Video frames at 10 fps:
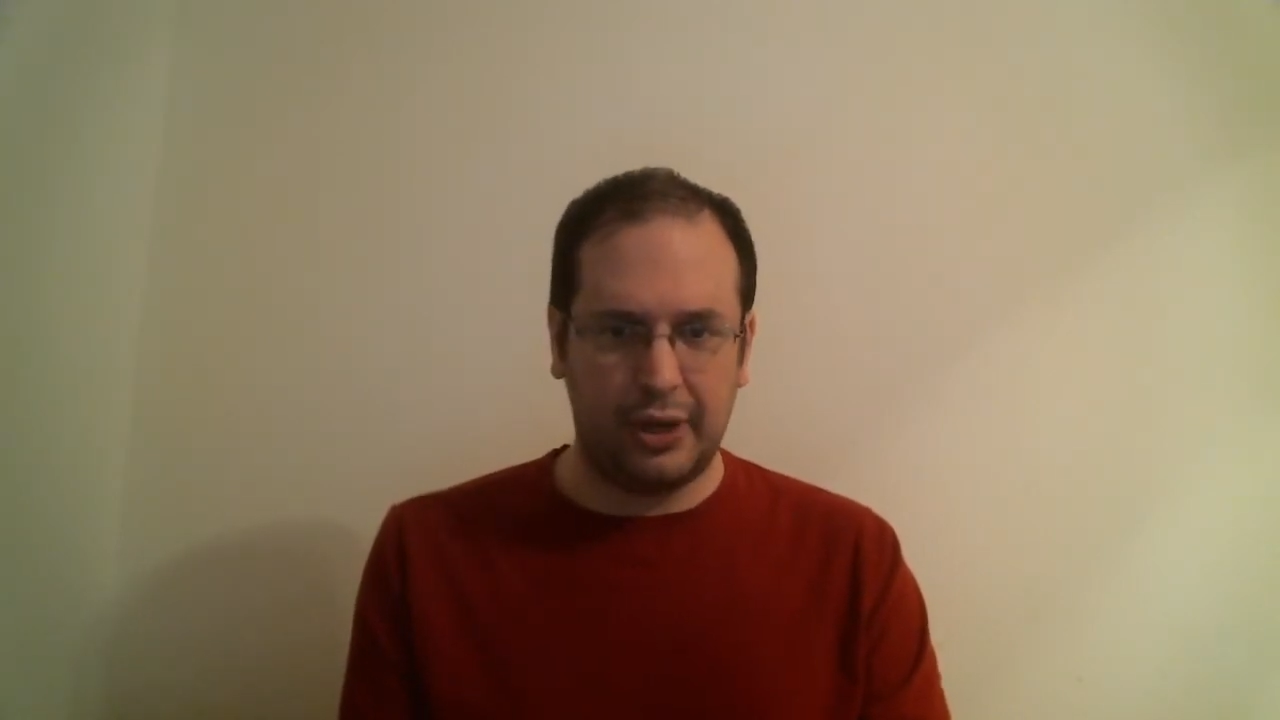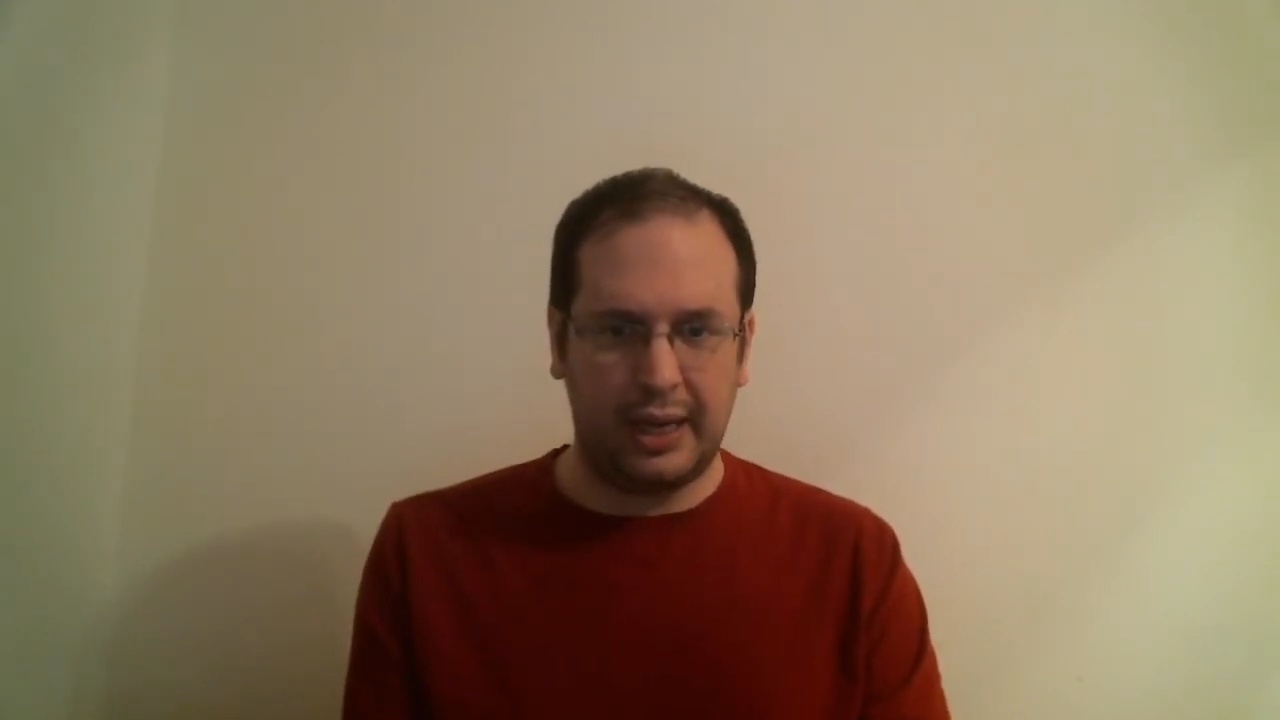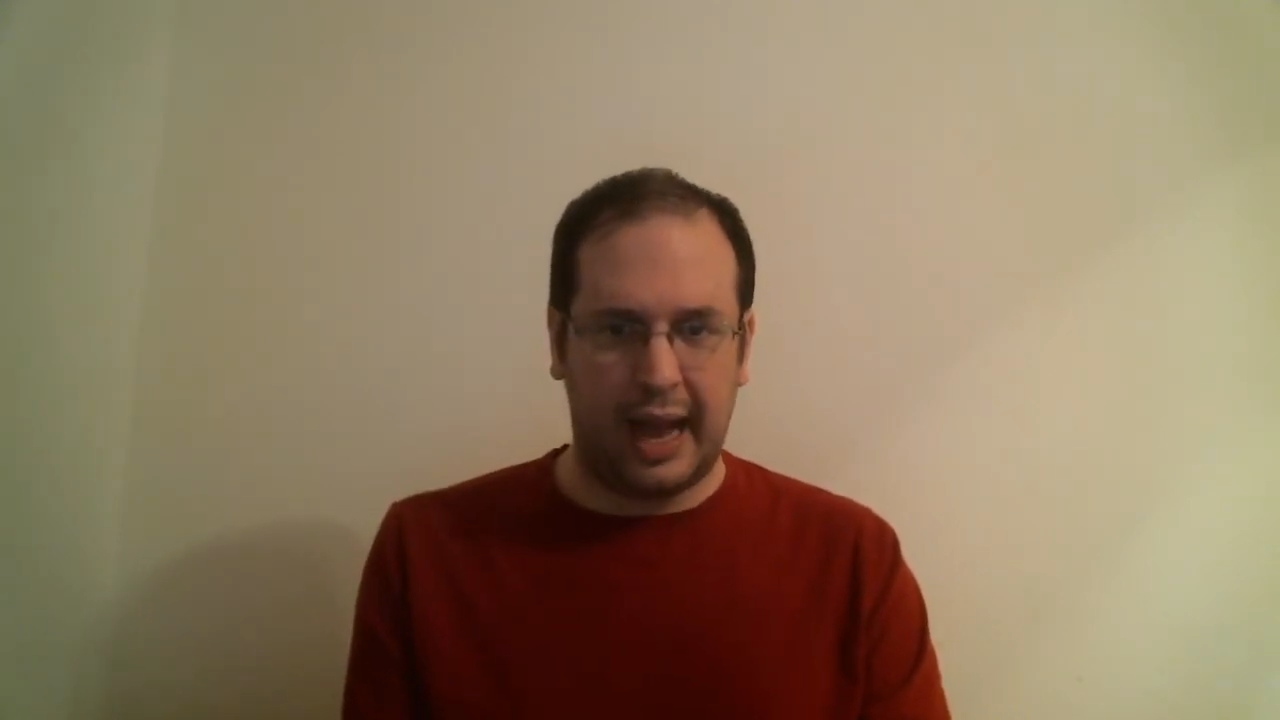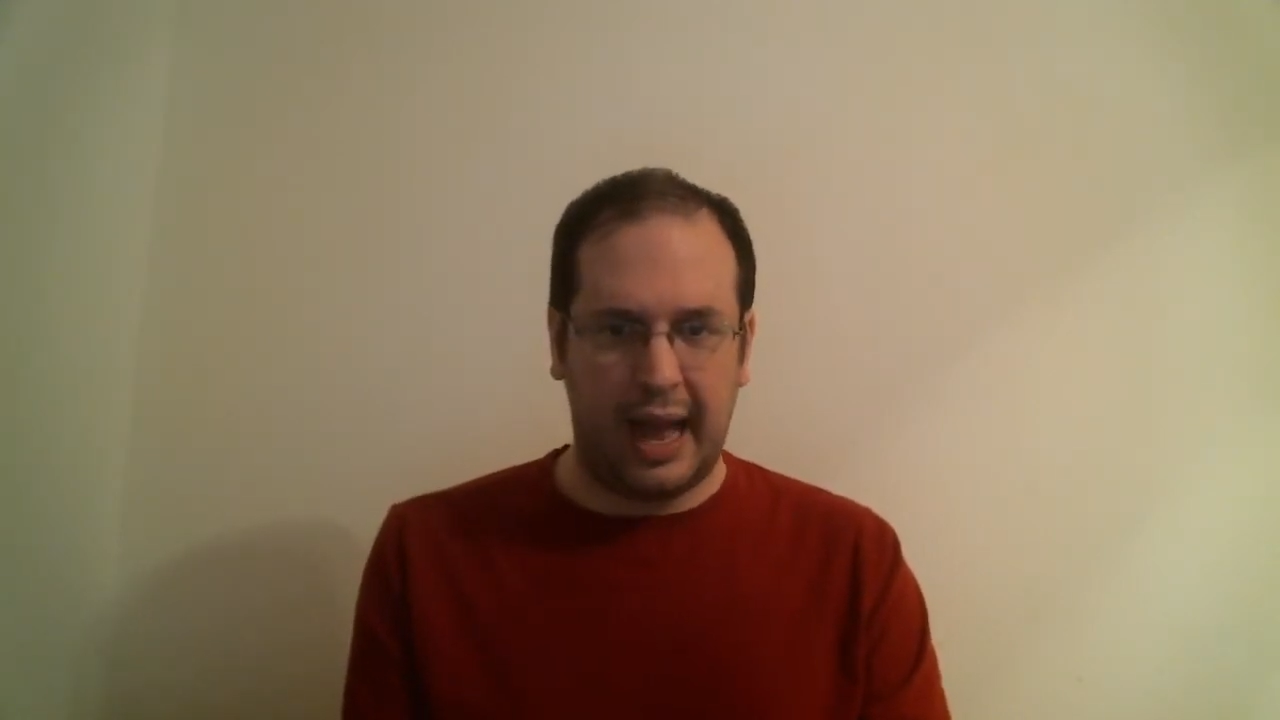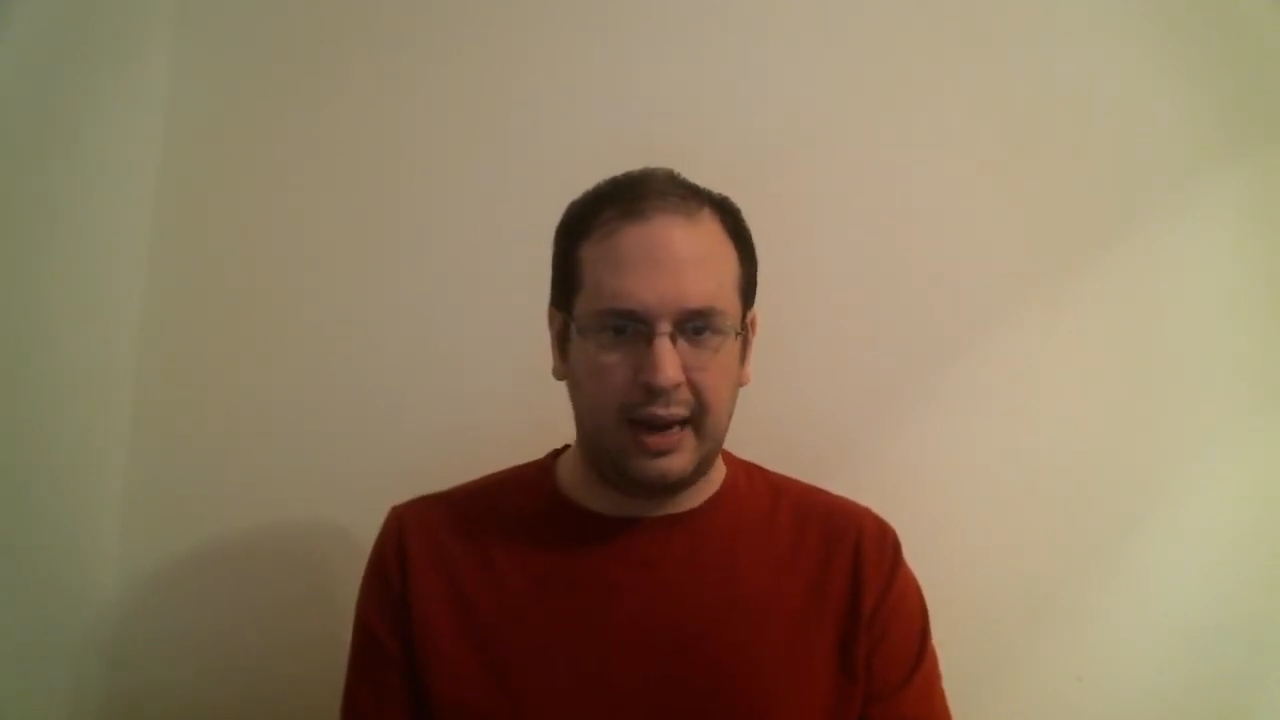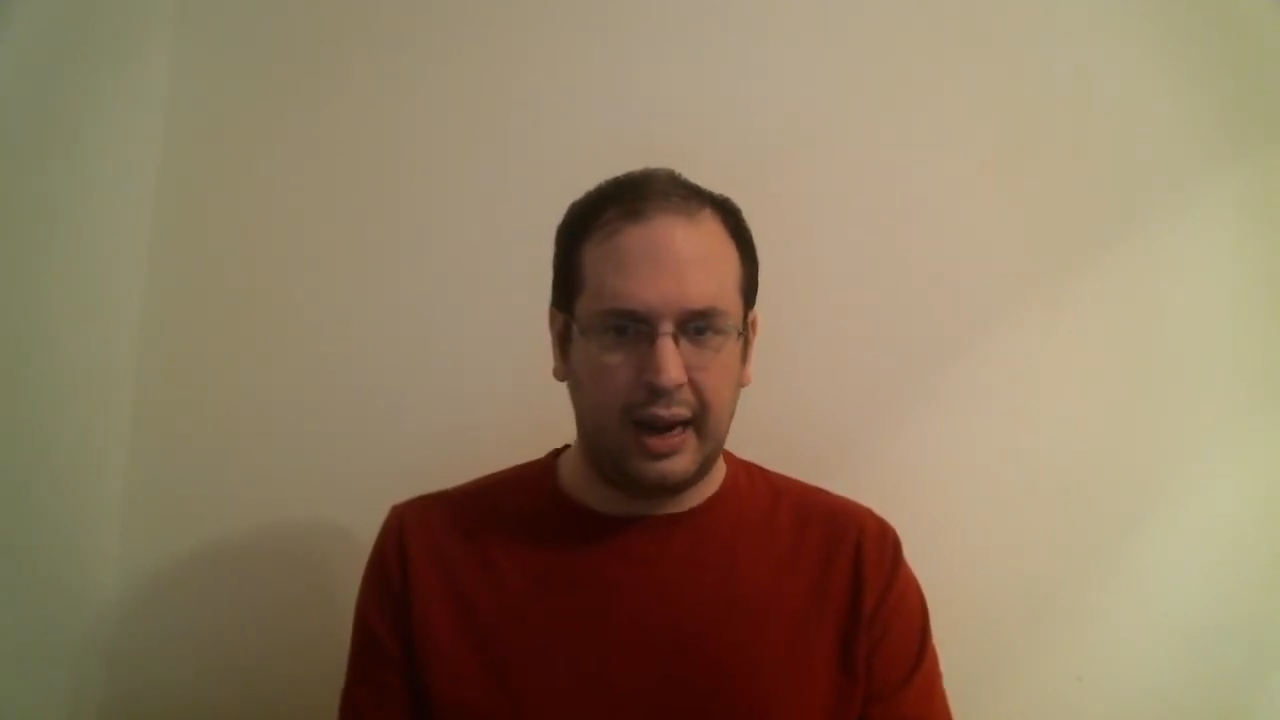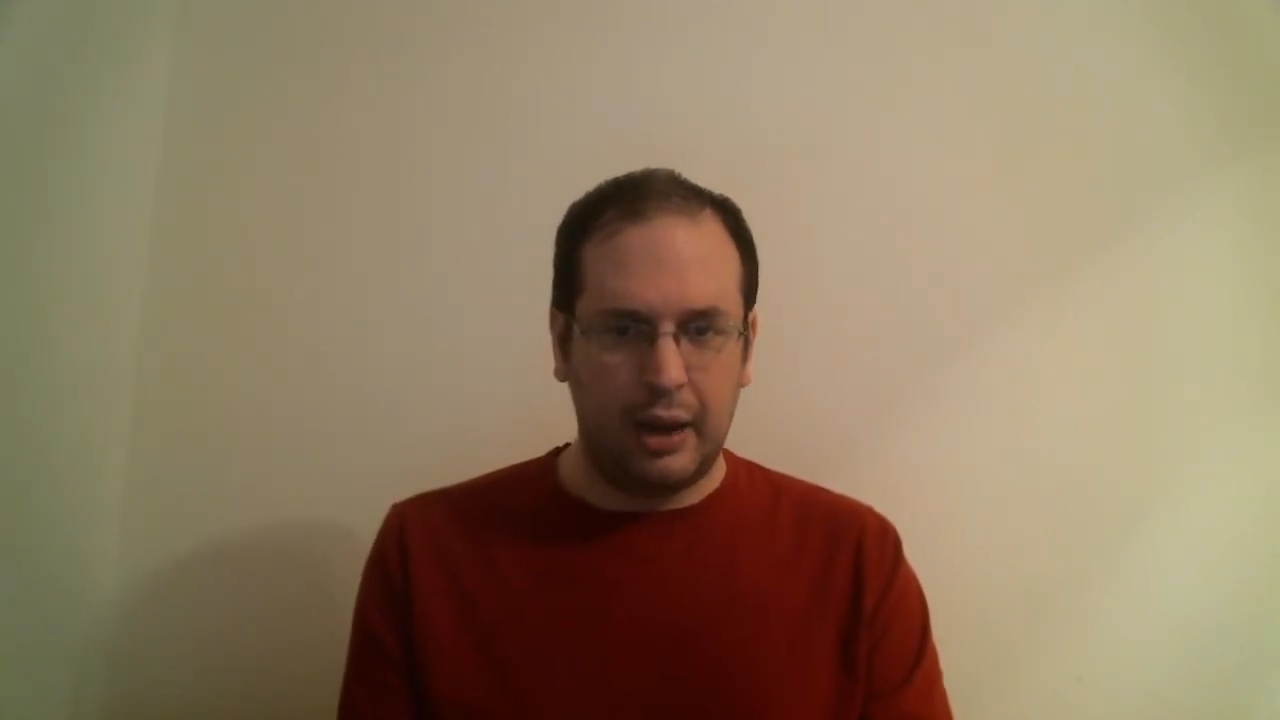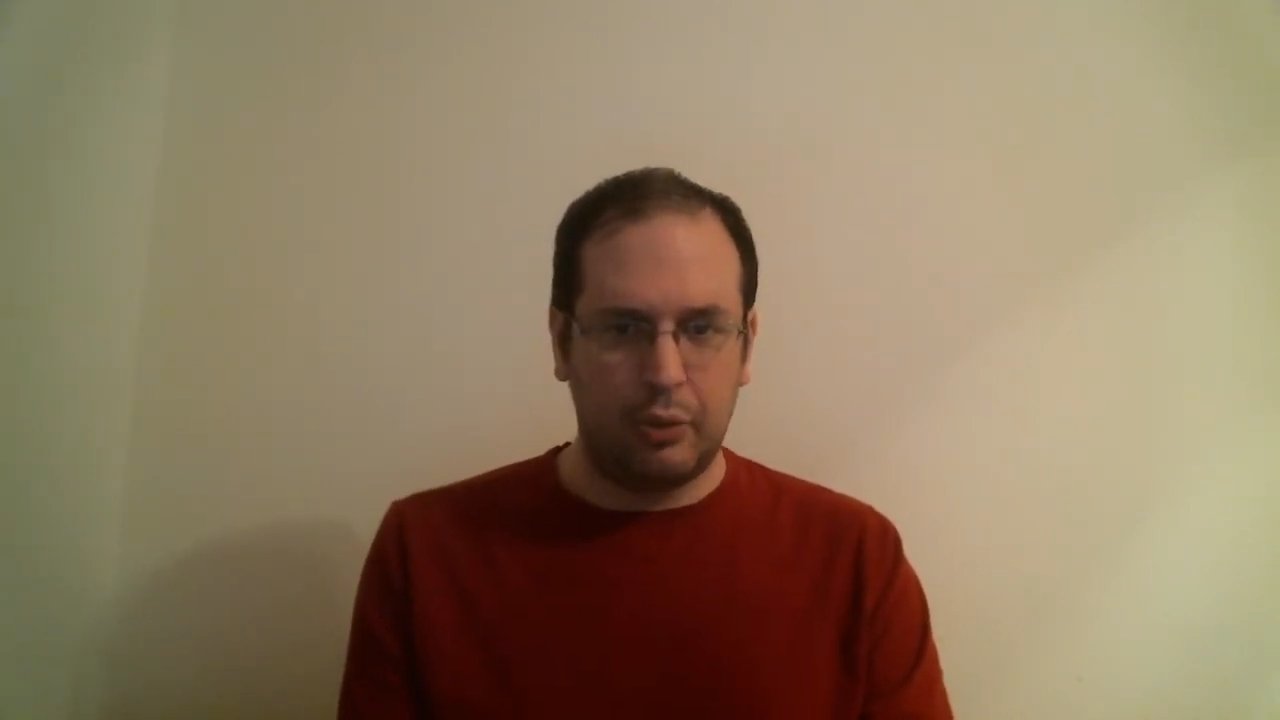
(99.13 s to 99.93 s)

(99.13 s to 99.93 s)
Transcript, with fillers: he got,